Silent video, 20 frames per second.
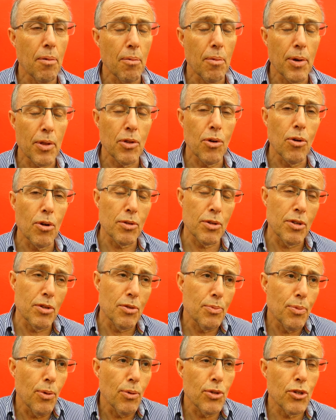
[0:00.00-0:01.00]
We thought it's
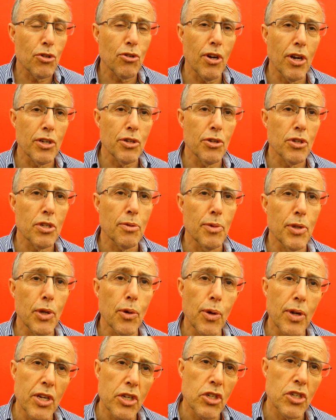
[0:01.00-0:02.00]
important to try and do some
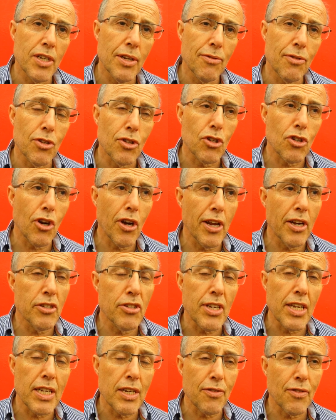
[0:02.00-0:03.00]
new initiatives to try and
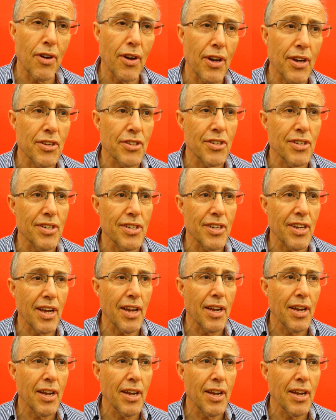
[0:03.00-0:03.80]
incentivise and